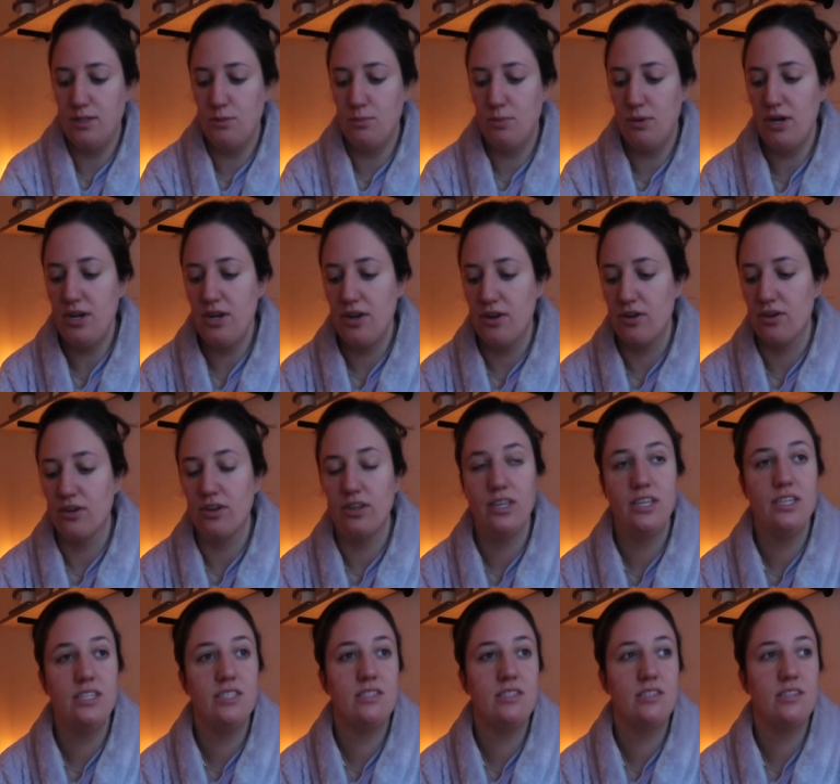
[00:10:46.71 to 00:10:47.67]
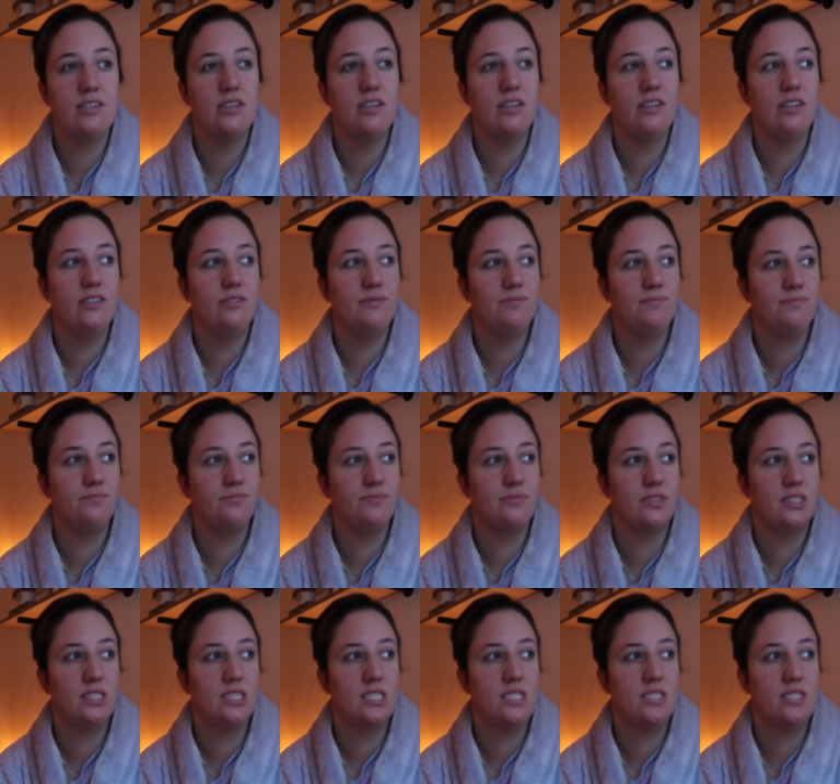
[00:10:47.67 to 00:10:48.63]
pretty early still,
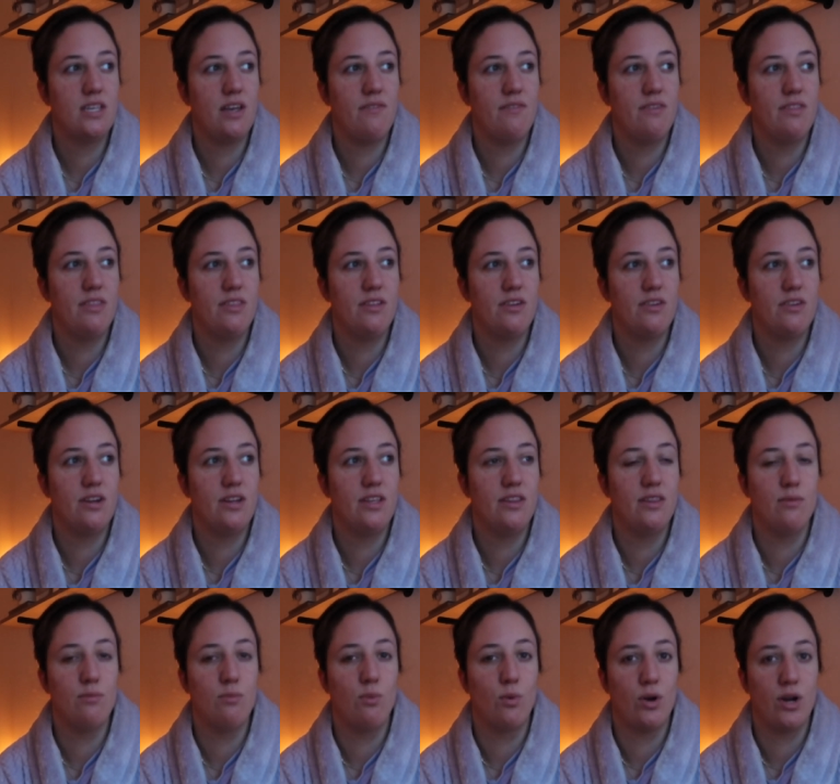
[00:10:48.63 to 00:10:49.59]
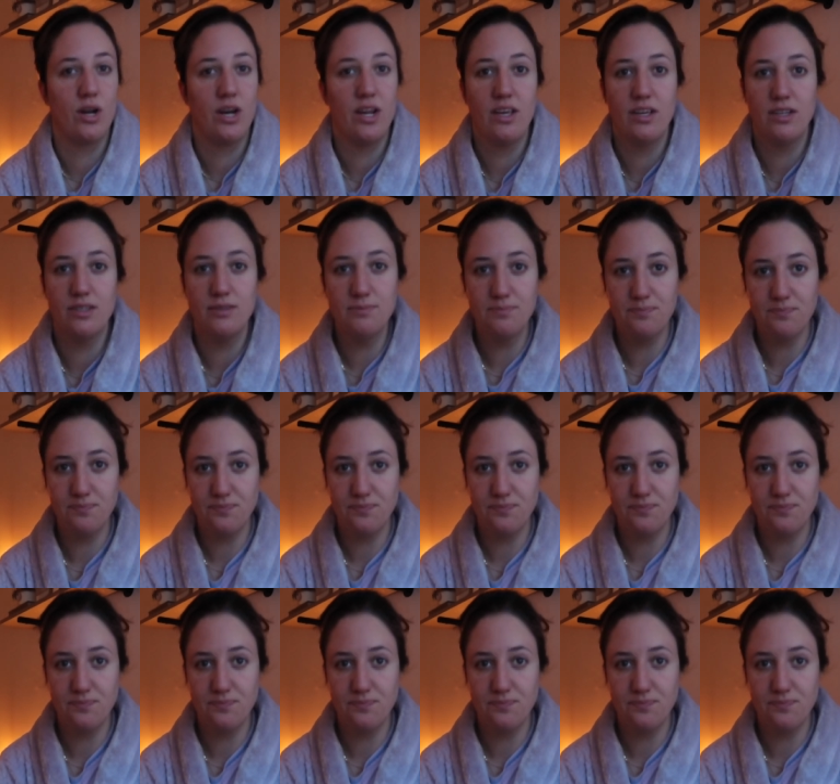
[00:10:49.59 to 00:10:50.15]
7.30 in the morning.